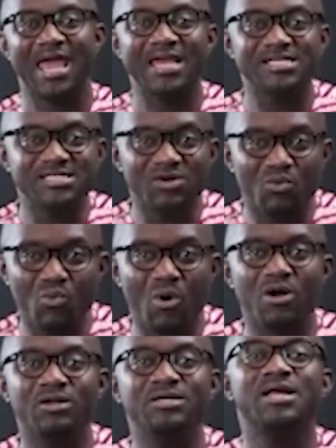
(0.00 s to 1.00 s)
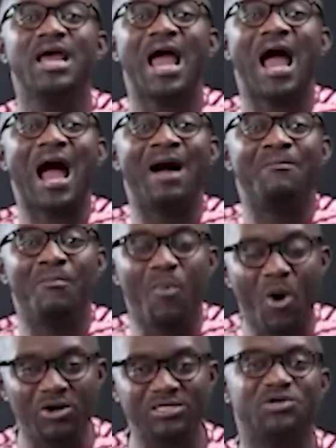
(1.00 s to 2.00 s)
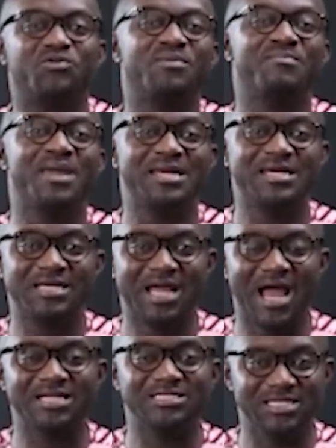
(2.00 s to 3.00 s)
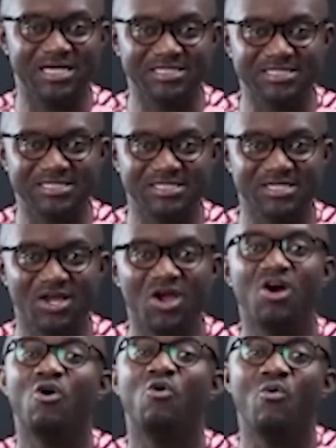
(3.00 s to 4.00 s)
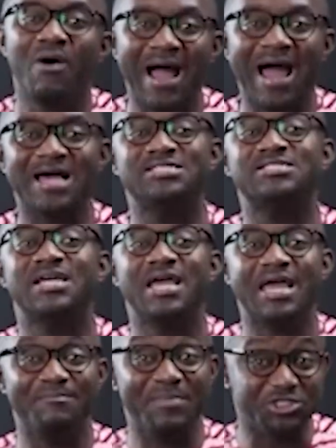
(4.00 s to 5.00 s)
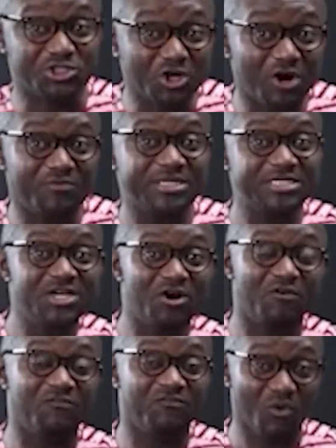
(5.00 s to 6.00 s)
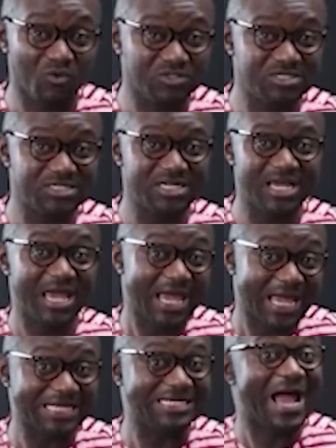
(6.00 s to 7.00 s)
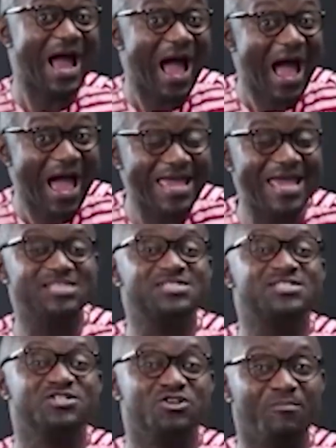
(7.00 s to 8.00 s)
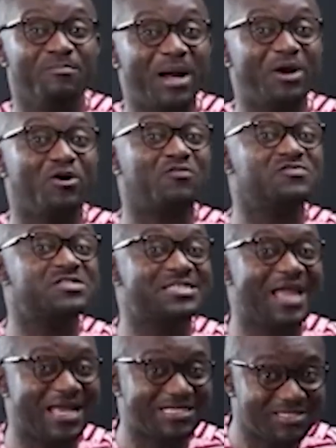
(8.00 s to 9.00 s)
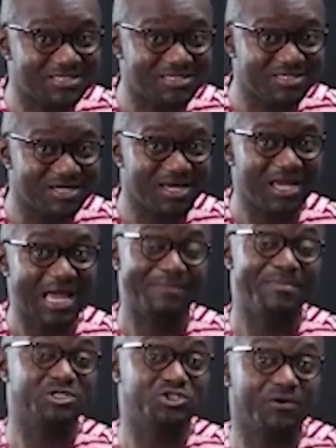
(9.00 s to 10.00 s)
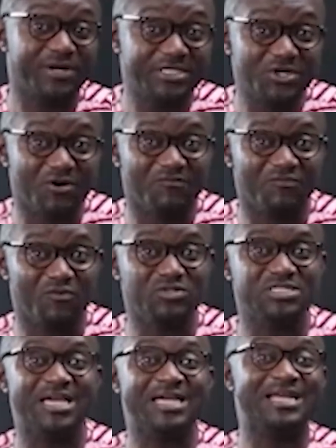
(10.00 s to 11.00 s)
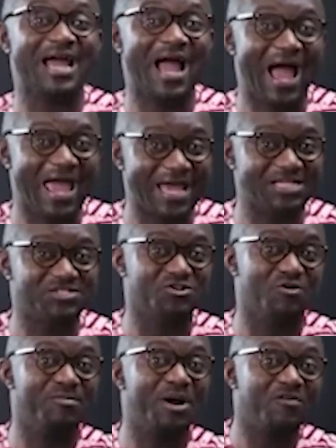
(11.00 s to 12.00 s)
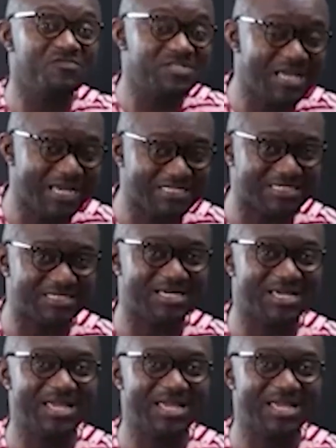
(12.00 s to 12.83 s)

is the one among the remaining candidates who has a majority of votes in the highest number of states. A majority of votes in the highest number of states.